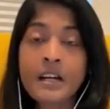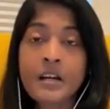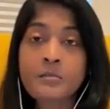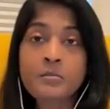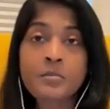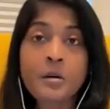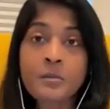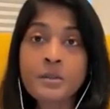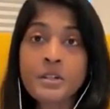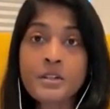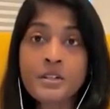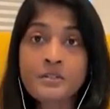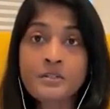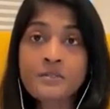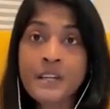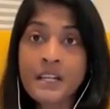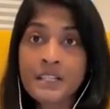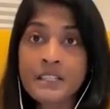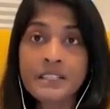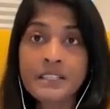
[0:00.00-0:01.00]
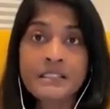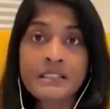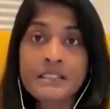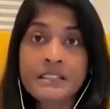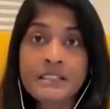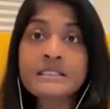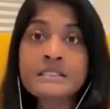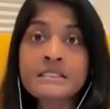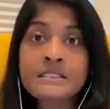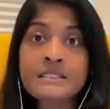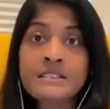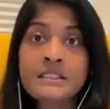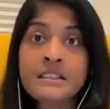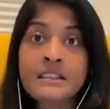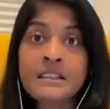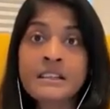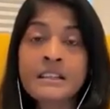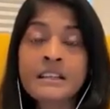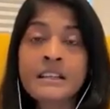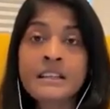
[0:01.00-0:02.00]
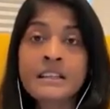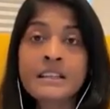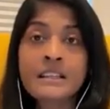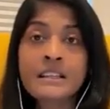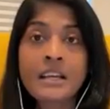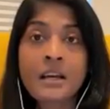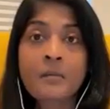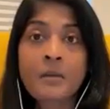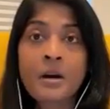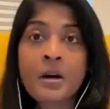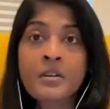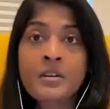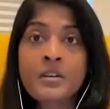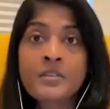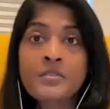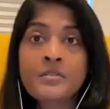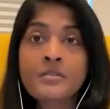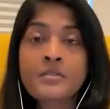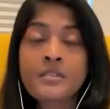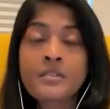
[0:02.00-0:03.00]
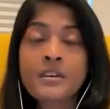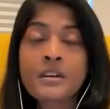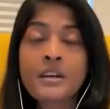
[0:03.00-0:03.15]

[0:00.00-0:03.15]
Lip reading: I'm probably going to fail at this, the amount of